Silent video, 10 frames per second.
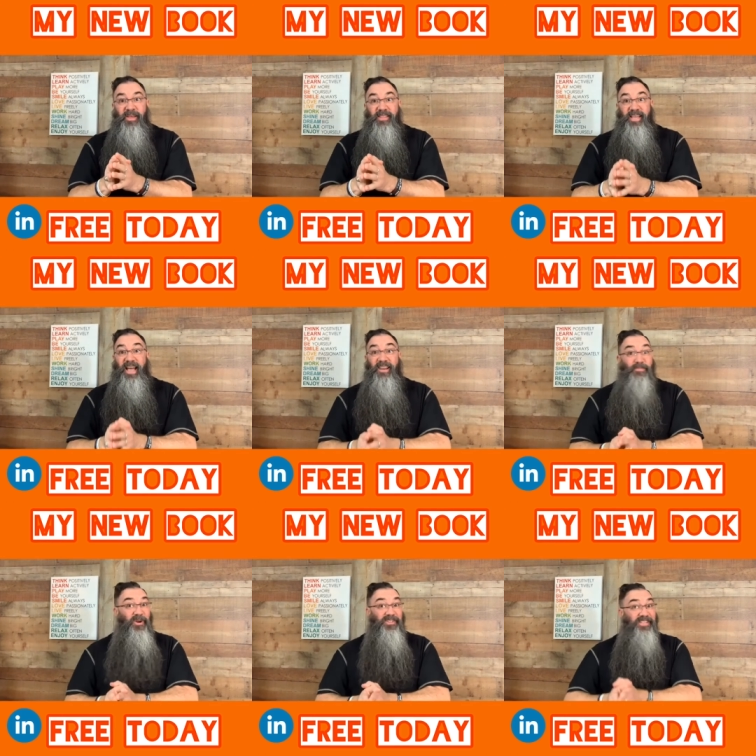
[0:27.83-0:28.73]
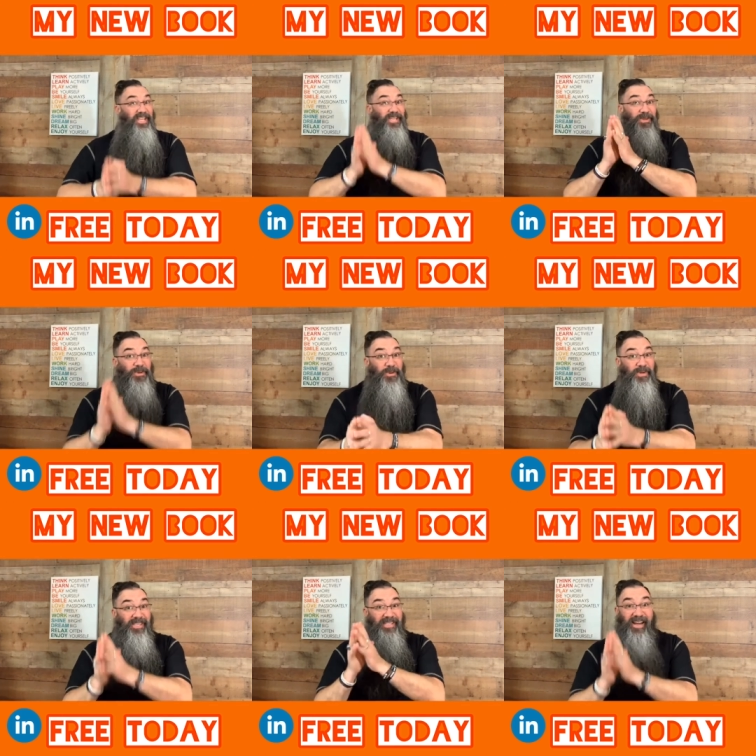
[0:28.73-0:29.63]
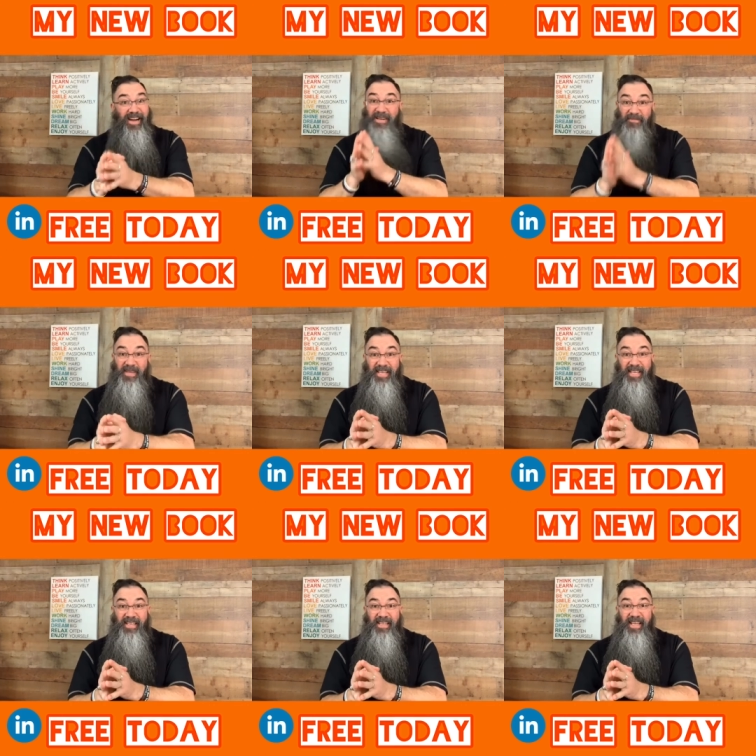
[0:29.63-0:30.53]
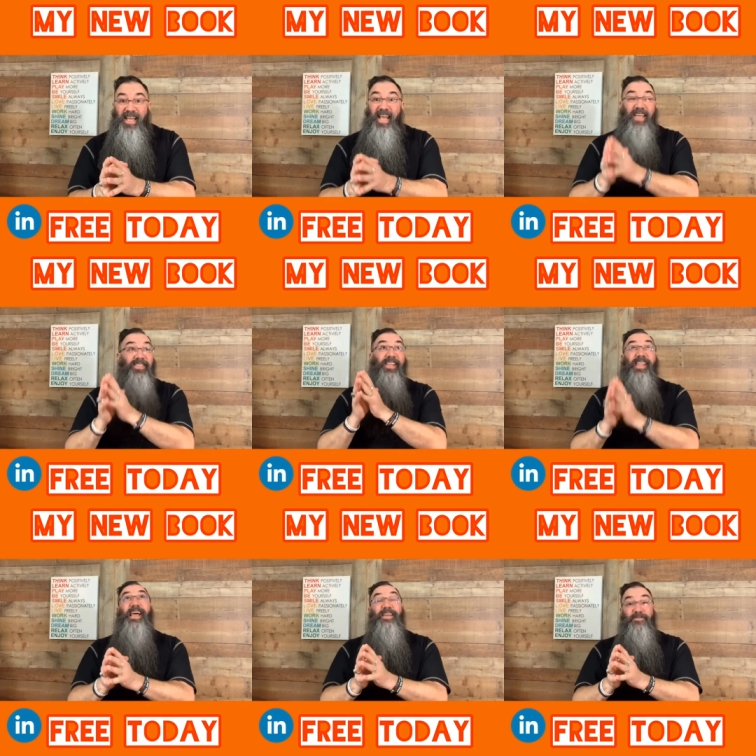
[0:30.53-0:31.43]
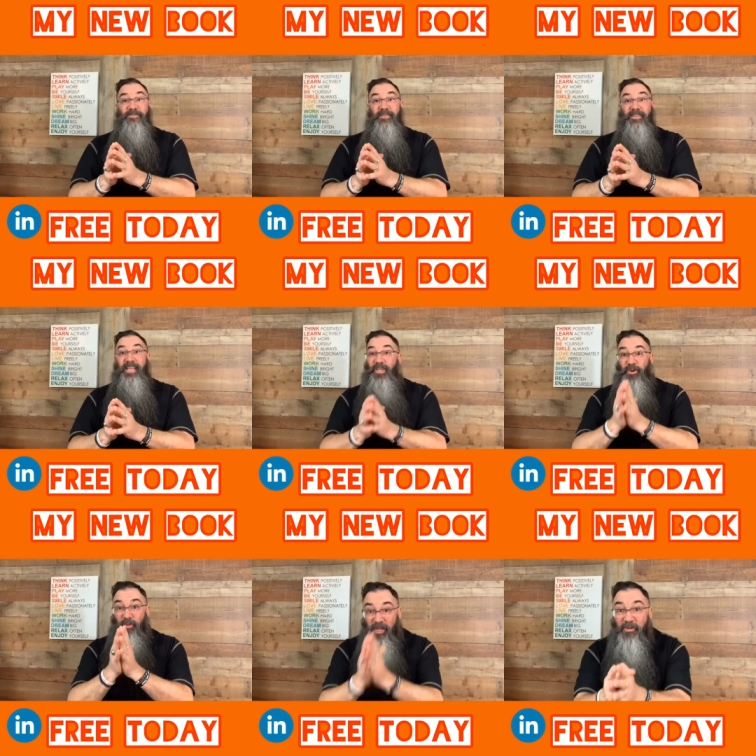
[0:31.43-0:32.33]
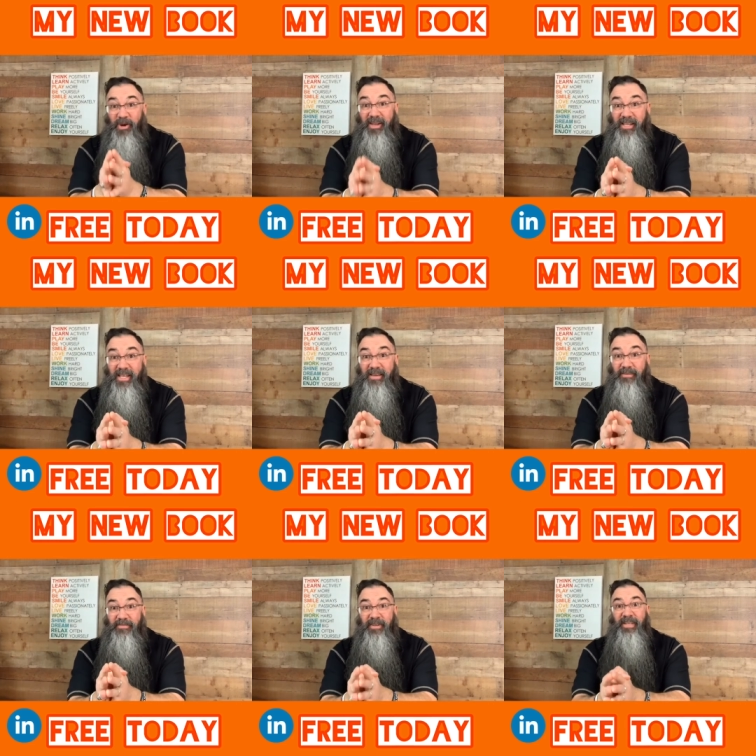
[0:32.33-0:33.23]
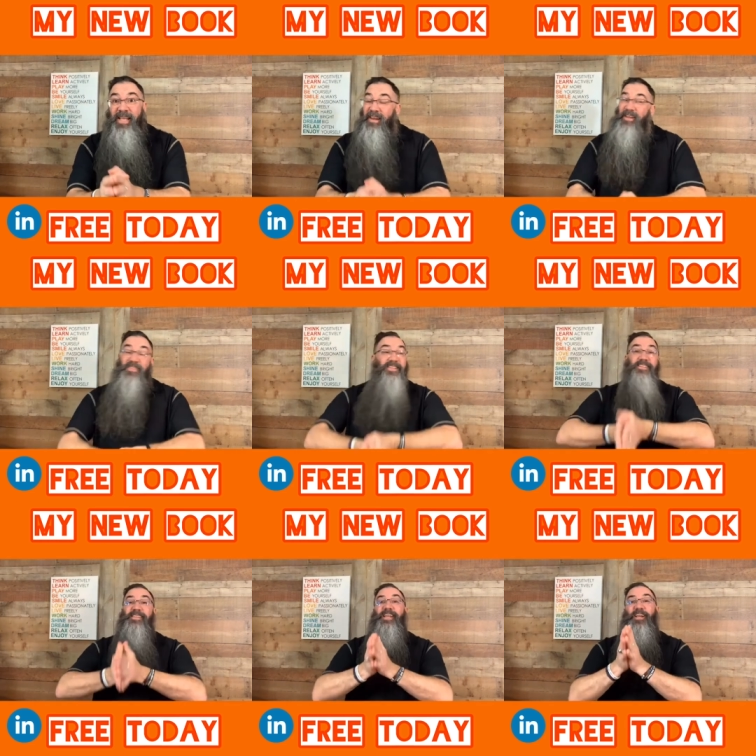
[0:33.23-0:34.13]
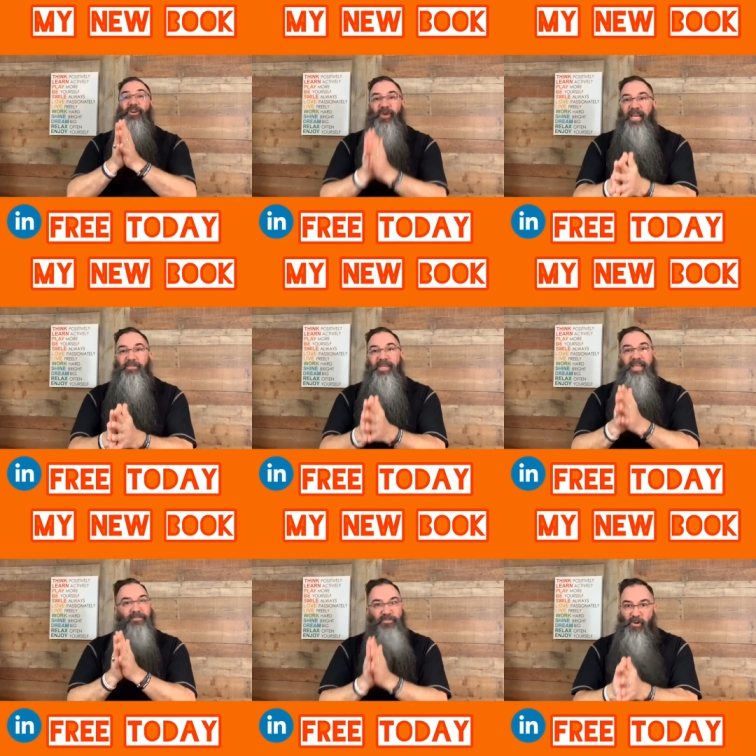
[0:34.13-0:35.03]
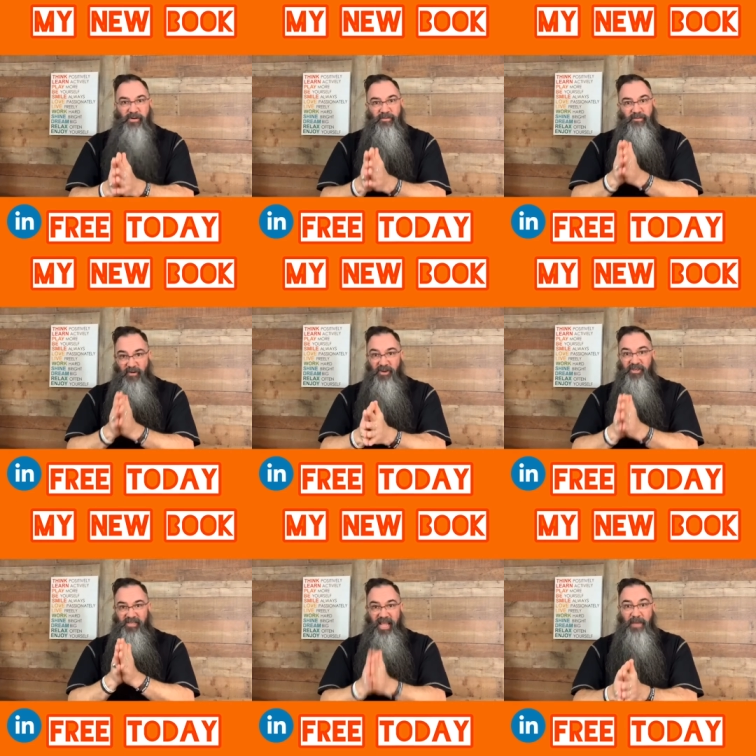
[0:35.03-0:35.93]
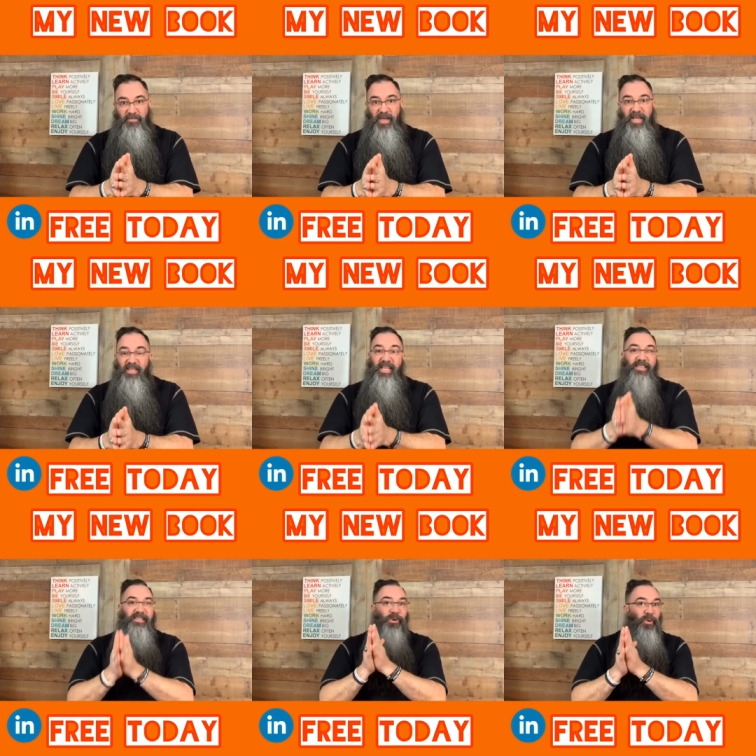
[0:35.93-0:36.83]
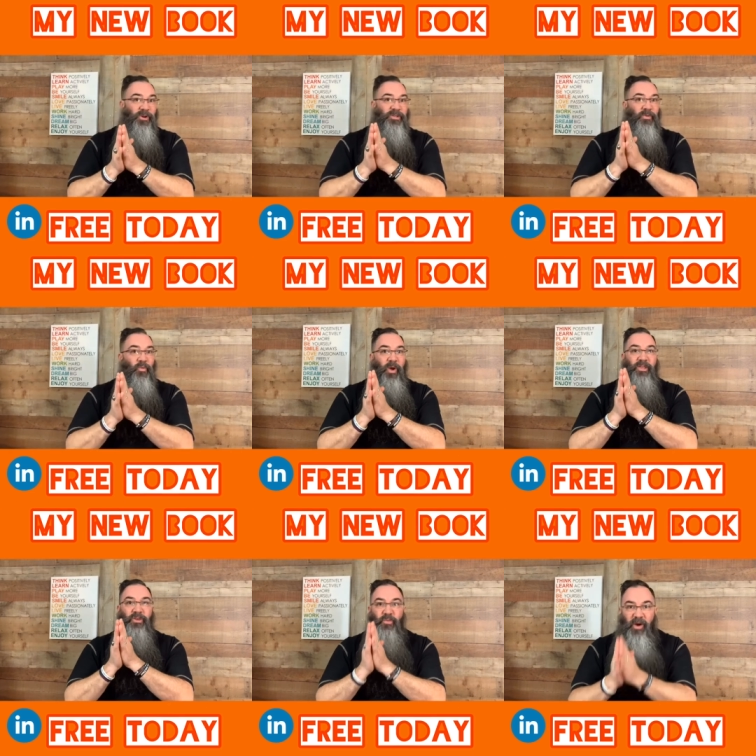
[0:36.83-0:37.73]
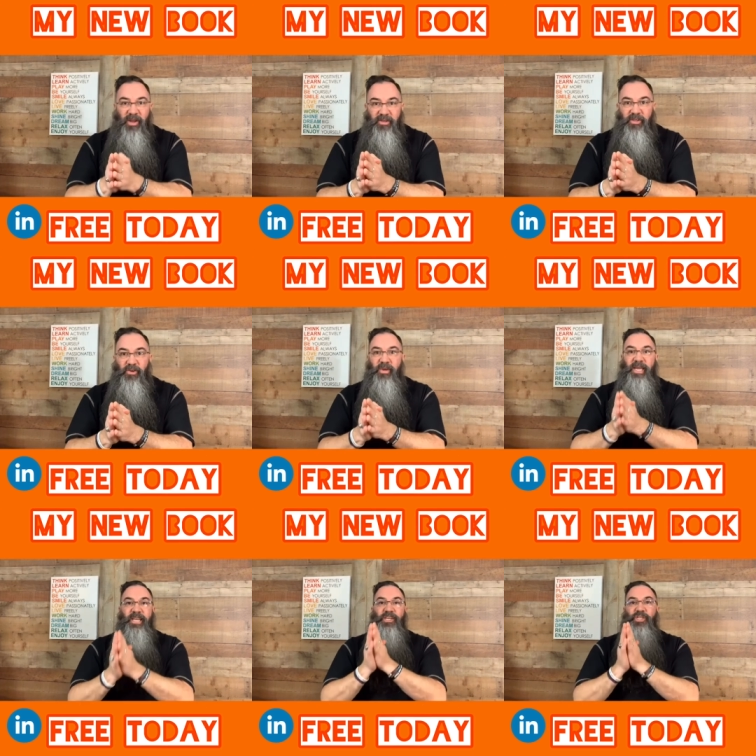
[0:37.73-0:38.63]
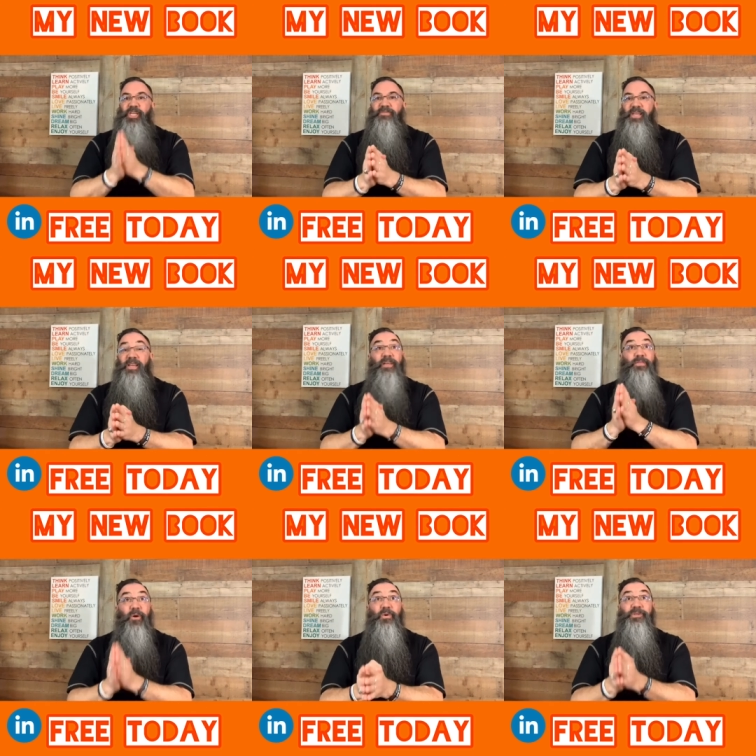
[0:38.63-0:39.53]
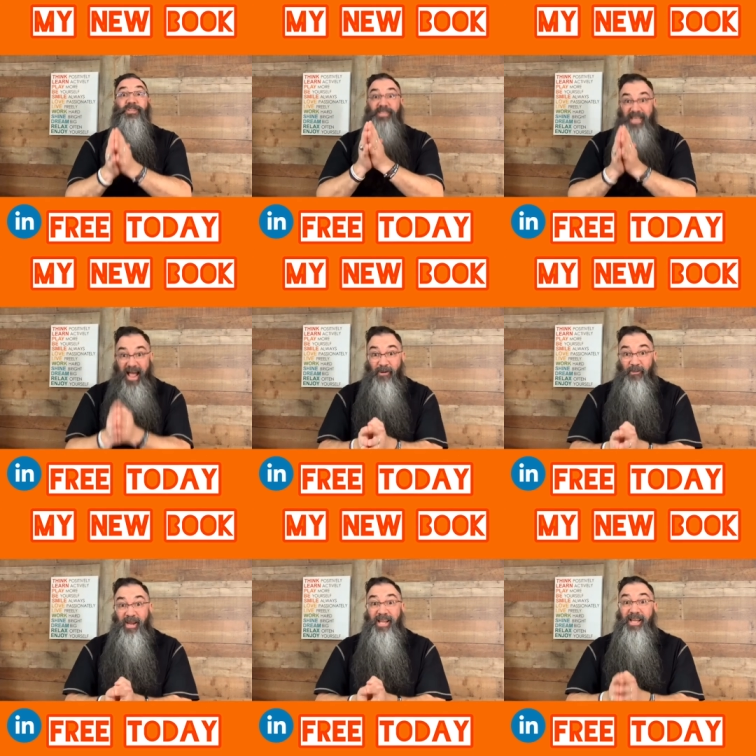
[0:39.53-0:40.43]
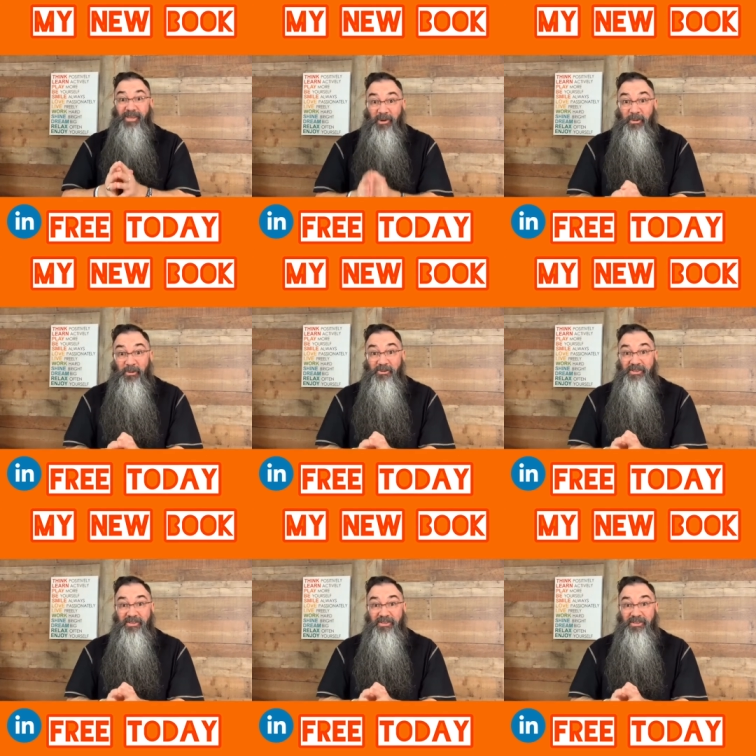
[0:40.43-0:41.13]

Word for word: the kind of person that you desire to be, and the life that you really want to live. Now, this is an incredibly important first step that's towards what you want to do in achieving those towering goals.